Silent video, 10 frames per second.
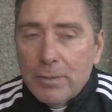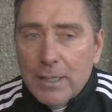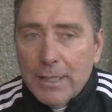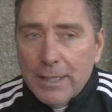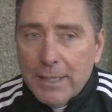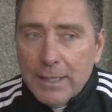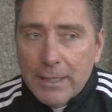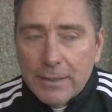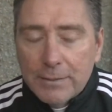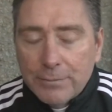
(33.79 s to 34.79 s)

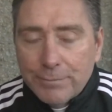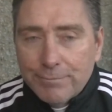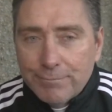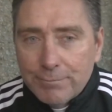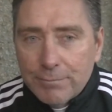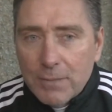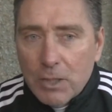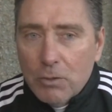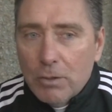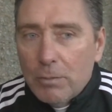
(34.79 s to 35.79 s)

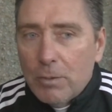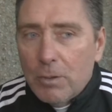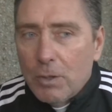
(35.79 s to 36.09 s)
You know,